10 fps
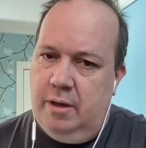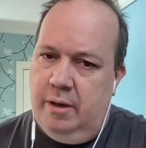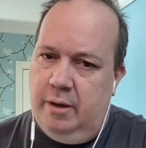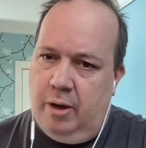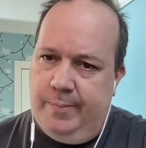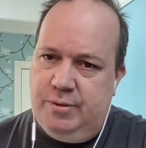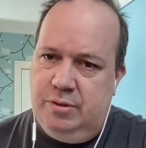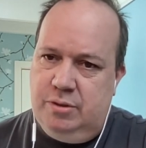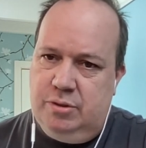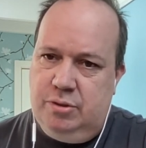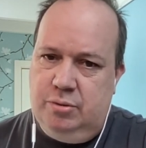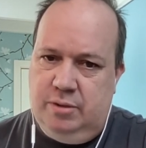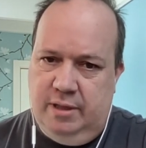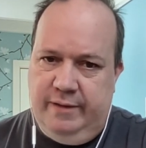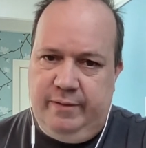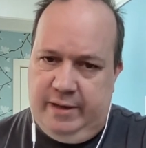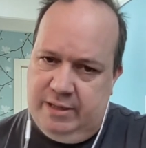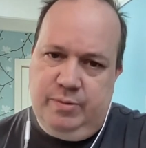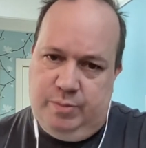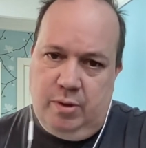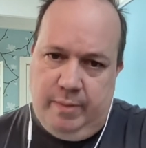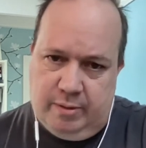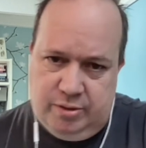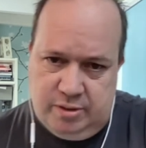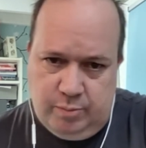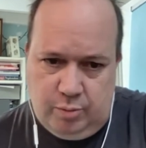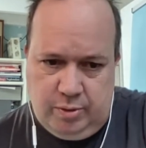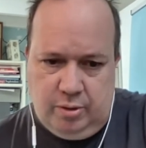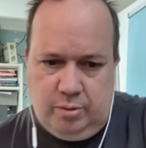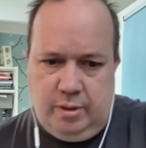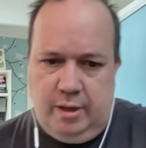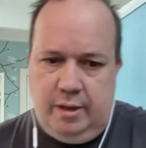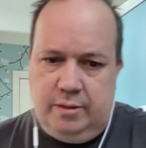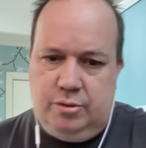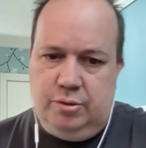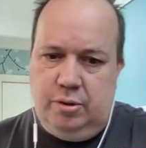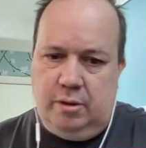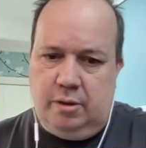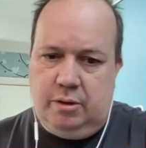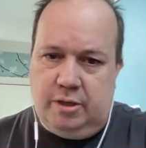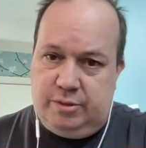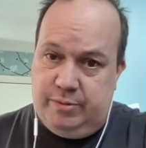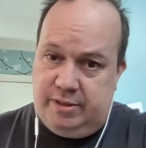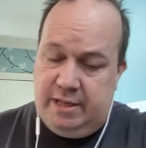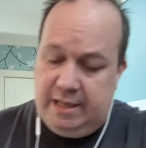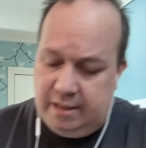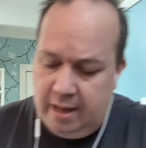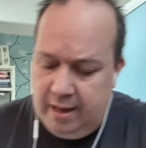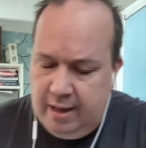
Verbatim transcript: uh, options to deliver, as we spoke about just a moment ago, uh, to your customers' need.